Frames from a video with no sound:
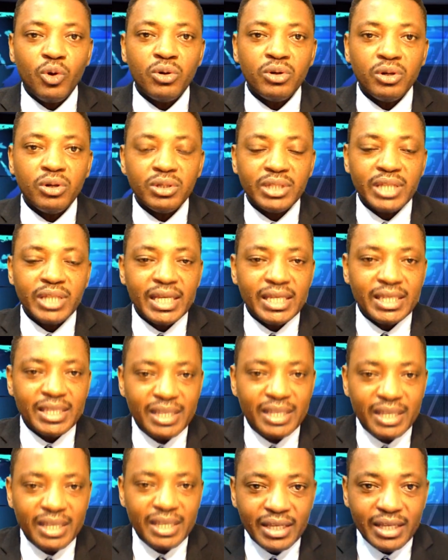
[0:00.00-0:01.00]
conducted
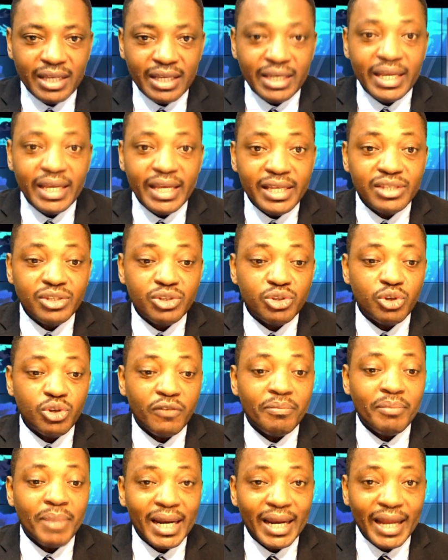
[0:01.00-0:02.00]
in the history
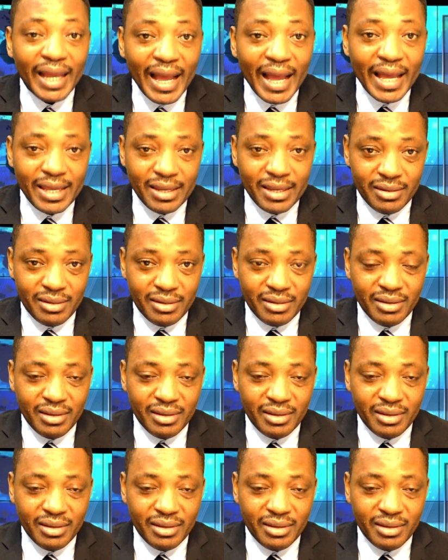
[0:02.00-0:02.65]
of mankind.